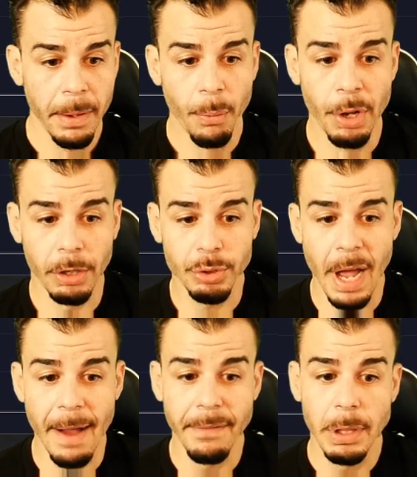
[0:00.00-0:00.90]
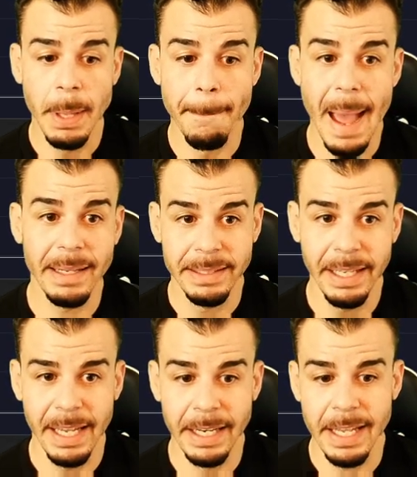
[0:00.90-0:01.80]
We also have the
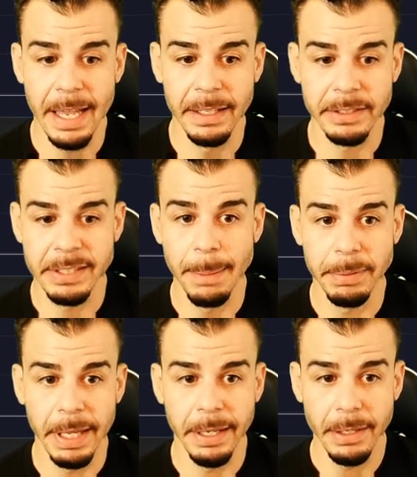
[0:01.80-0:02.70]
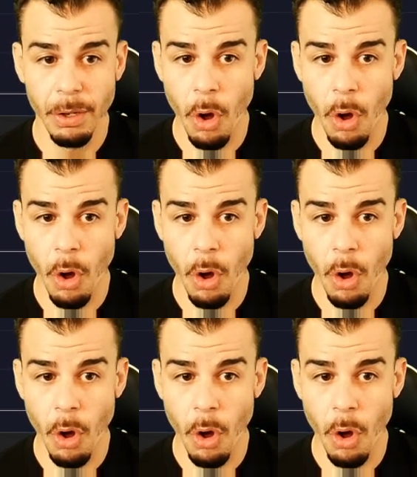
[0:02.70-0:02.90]
MACD indicating the same thing